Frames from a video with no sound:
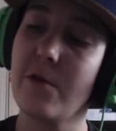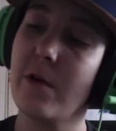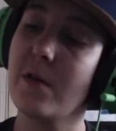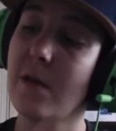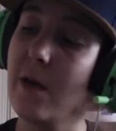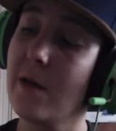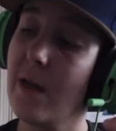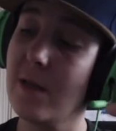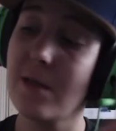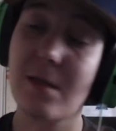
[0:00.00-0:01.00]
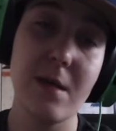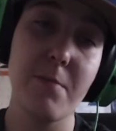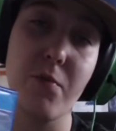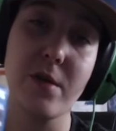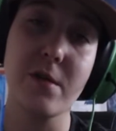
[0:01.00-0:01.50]
so I decided to get
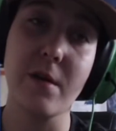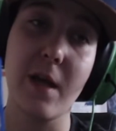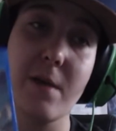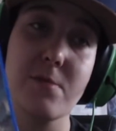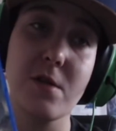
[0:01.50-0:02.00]
Steep Winter Games